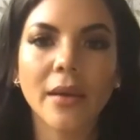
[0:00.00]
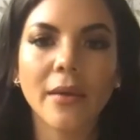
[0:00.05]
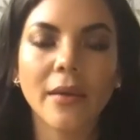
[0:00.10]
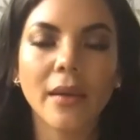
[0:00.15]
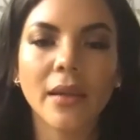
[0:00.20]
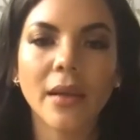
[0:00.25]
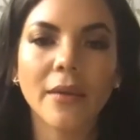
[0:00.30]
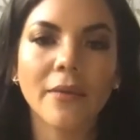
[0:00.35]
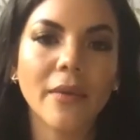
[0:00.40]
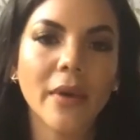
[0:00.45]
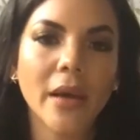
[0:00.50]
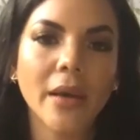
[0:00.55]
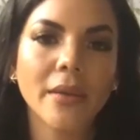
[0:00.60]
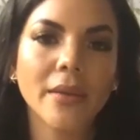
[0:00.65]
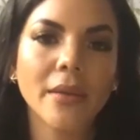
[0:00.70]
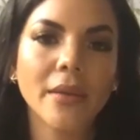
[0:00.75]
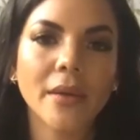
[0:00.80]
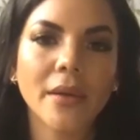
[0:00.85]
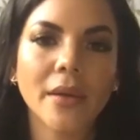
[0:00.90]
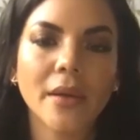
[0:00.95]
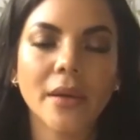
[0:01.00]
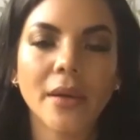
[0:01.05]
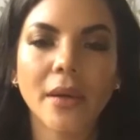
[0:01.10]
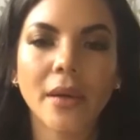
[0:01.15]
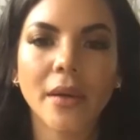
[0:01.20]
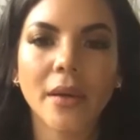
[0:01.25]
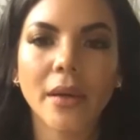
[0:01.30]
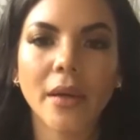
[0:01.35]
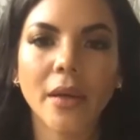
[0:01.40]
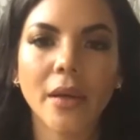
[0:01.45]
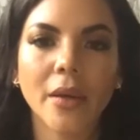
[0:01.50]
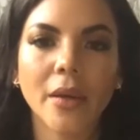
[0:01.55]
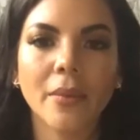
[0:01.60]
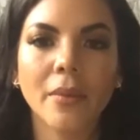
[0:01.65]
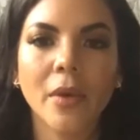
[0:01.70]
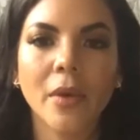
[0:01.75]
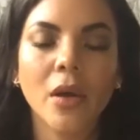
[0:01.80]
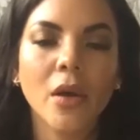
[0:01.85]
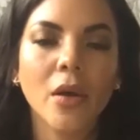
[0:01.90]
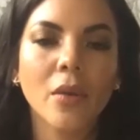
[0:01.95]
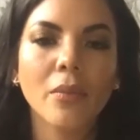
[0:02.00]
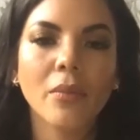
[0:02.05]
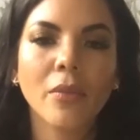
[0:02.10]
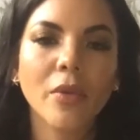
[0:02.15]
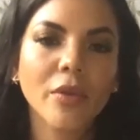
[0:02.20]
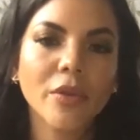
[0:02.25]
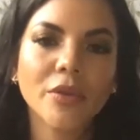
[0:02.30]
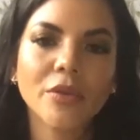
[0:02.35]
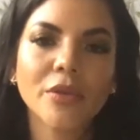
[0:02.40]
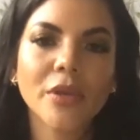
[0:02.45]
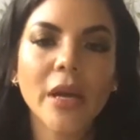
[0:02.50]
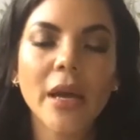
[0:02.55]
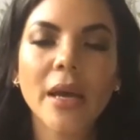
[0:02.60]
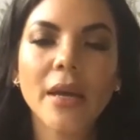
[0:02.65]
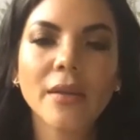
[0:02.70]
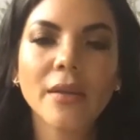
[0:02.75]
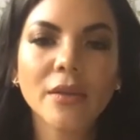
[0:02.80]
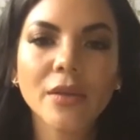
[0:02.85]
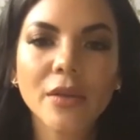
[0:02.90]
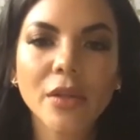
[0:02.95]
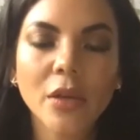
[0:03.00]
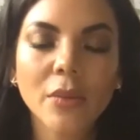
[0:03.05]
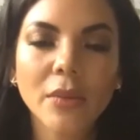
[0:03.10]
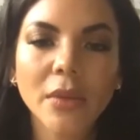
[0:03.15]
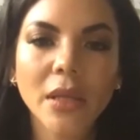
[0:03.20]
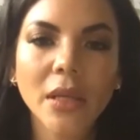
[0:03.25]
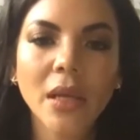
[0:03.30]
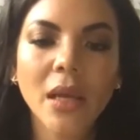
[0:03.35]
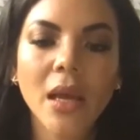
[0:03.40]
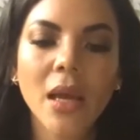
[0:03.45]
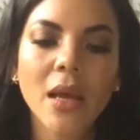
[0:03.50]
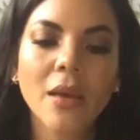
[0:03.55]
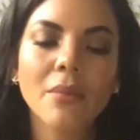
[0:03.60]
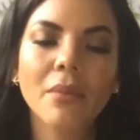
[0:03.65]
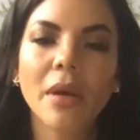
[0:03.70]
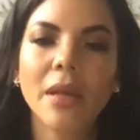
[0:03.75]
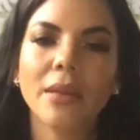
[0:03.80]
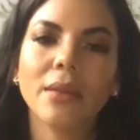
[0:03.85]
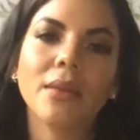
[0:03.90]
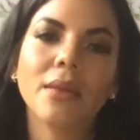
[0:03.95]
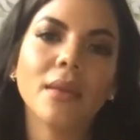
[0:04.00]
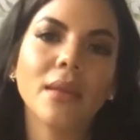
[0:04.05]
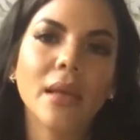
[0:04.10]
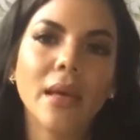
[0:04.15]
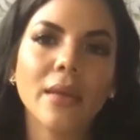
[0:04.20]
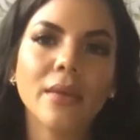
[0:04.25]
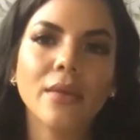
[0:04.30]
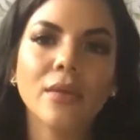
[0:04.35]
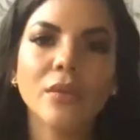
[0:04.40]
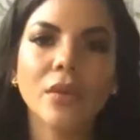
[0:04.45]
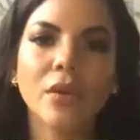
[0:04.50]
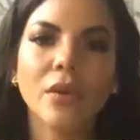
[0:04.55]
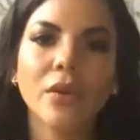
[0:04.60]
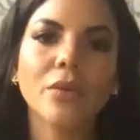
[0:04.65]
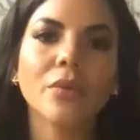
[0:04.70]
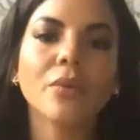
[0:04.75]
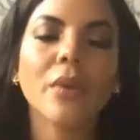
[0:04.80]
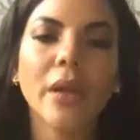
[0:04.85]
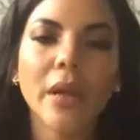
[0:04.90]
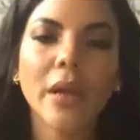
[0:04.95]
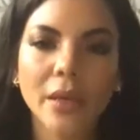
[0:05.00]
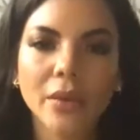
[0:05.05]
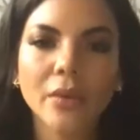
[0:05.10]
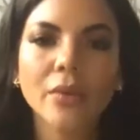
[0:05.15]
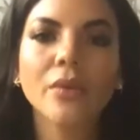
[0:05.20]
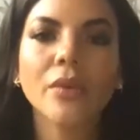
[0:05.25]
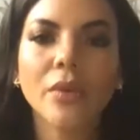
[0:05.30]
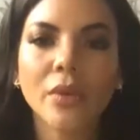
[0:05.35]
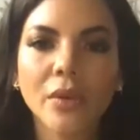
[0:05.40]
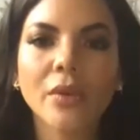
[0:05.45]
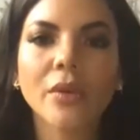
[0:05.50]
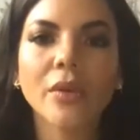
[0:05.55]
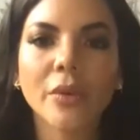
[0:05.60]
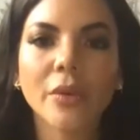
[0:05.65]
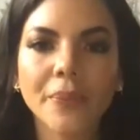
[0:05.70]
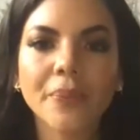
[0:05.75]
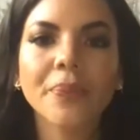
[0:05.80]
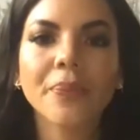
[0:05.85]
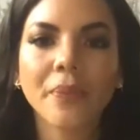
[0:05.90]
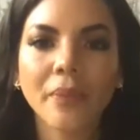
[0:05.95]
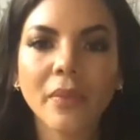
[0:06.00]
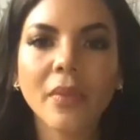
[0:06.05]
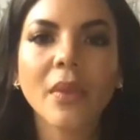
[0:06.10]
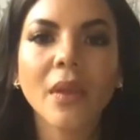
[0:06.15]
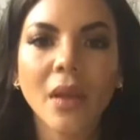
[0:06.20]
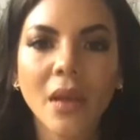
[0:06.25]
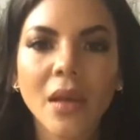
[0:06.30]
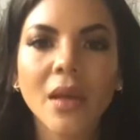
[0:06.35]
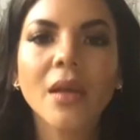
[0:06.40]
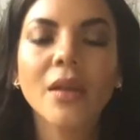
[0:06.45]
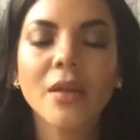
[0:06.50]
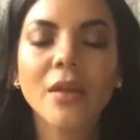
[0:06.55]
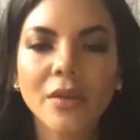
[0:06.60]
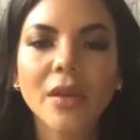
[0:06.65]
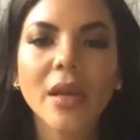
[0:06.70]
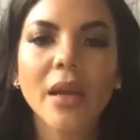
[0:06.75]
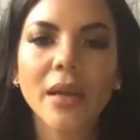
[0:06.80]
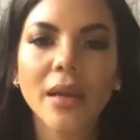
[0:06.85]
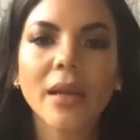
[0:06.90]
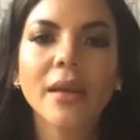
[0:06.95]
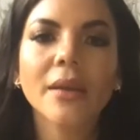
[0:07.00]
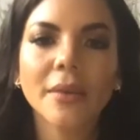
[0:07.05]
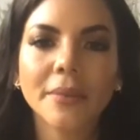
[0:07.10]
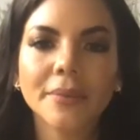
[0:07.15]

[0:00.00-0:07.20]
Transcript: lavender moisturize or something. But that's not what I do. So yeah, like,